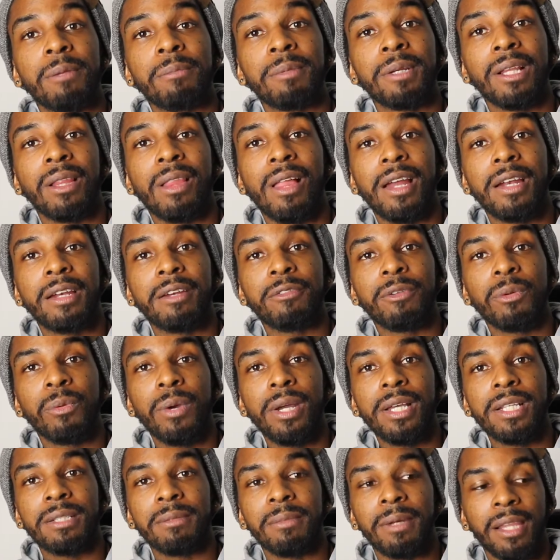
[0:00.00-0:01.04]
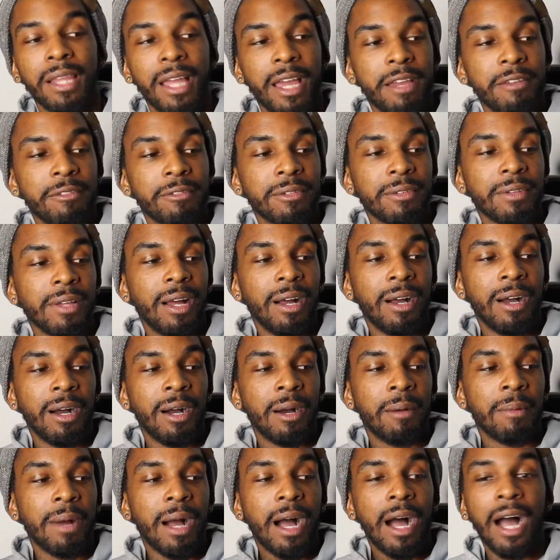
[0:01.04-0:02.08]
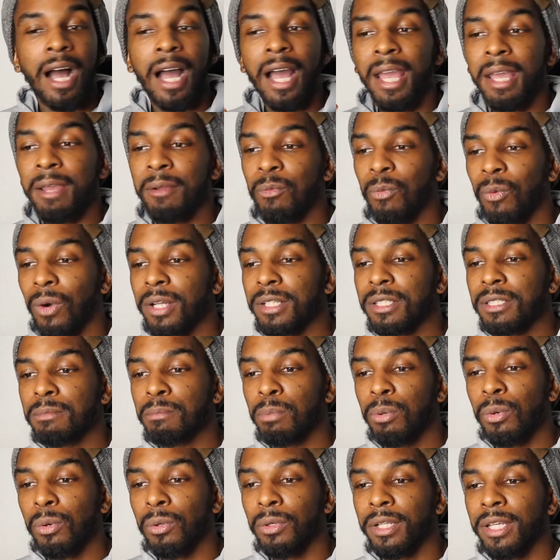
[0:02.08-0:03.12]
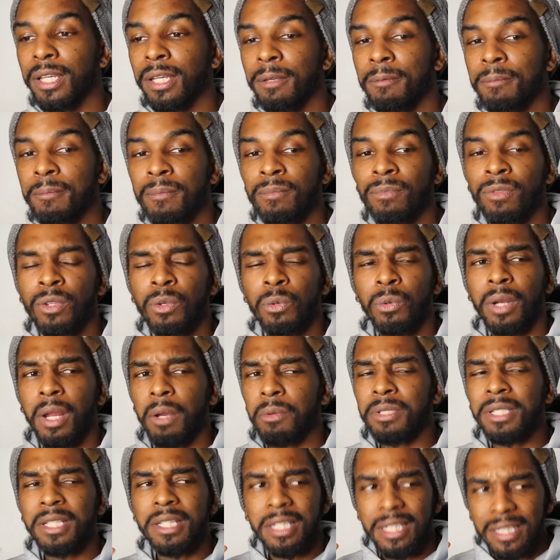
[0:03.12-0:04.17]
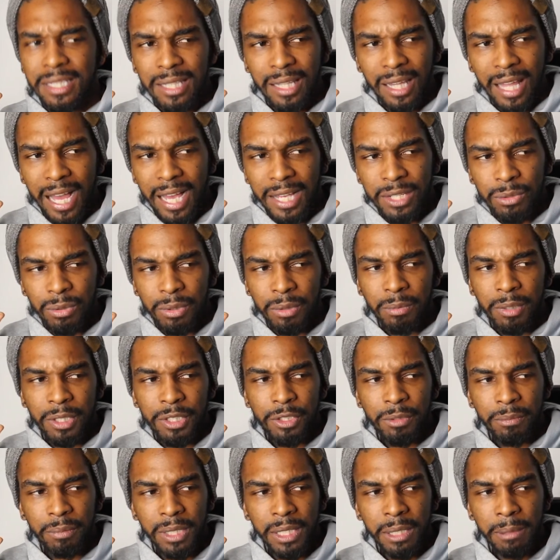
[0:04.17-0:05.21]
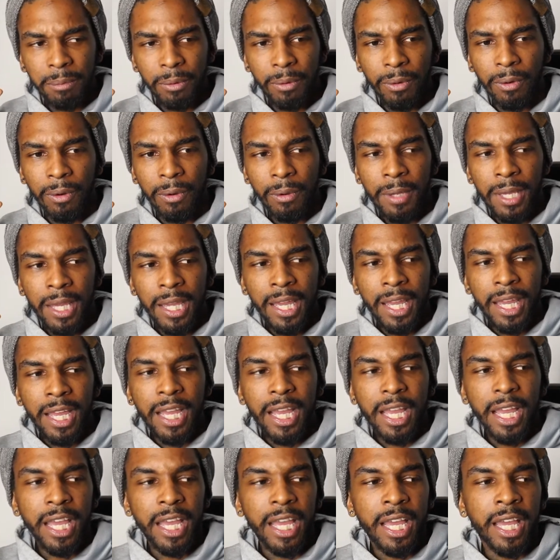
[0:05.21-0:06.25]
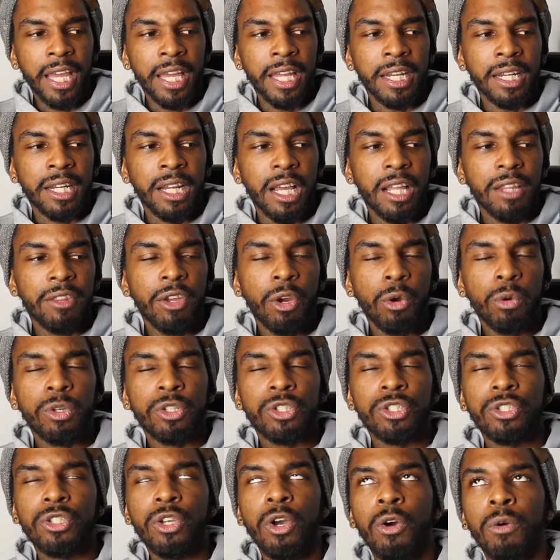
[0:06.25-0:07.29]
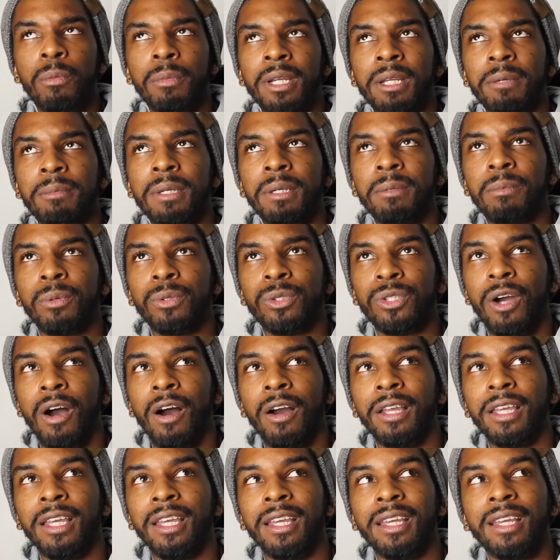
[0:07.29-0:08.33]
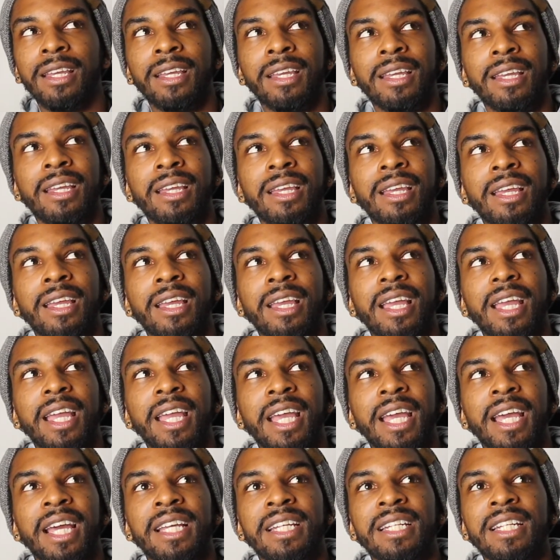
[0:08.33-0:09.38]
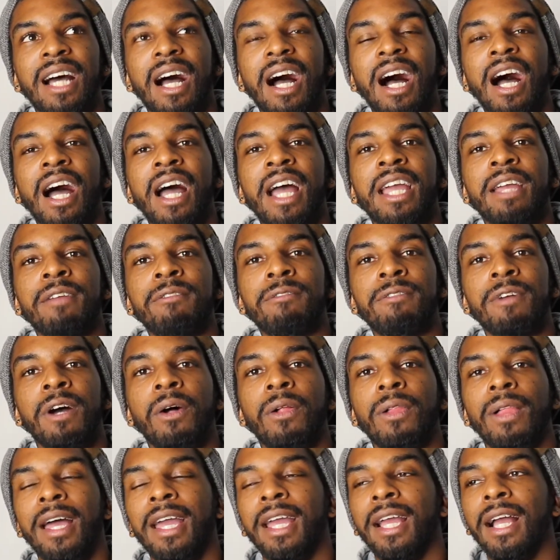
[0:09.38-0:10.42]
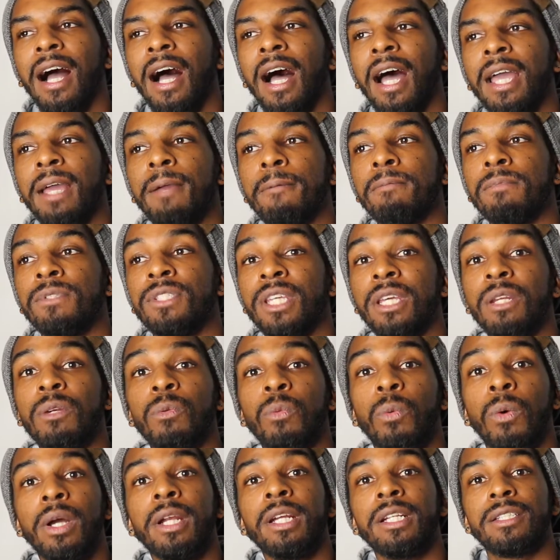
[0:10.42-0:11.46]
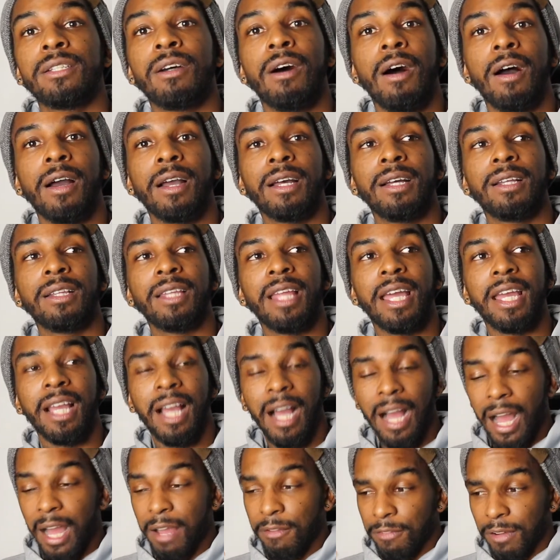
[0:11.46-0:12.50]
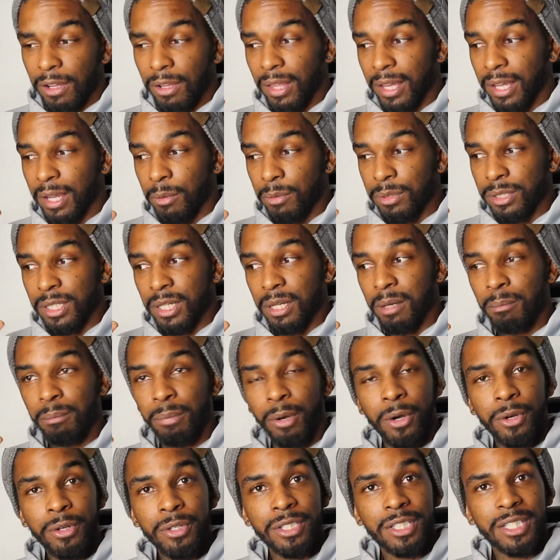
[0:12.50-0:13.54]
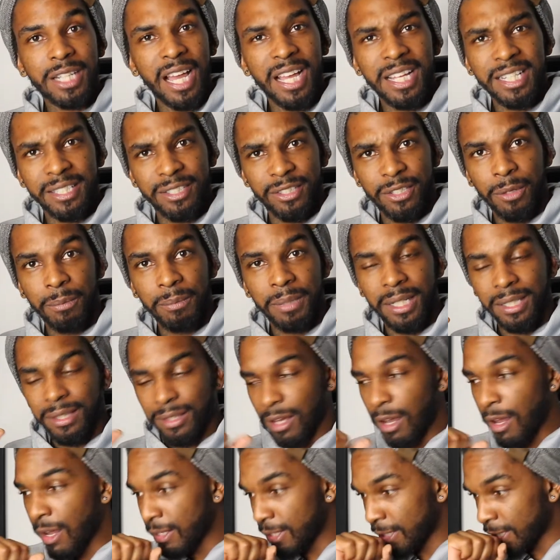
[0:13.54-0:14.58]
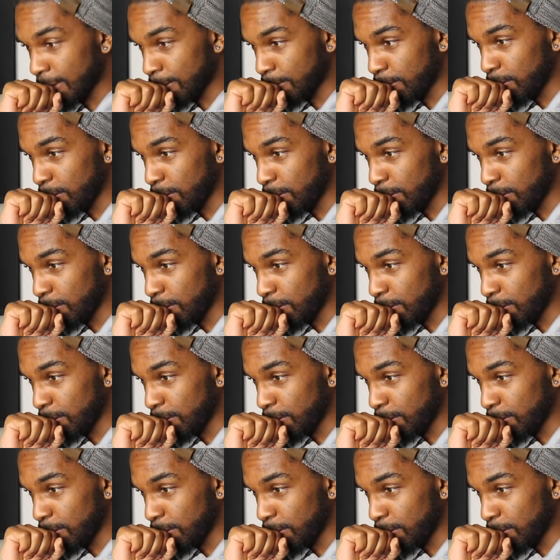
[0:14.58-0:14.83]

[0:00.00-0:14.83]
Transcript: in a lot of different ways in my life. I once pulled it when I was in this class with a bunch of people, and there were so many people talking, and I felt like I didn't want to talk. Like I felt like I was gonna burst. I had so many thoughts,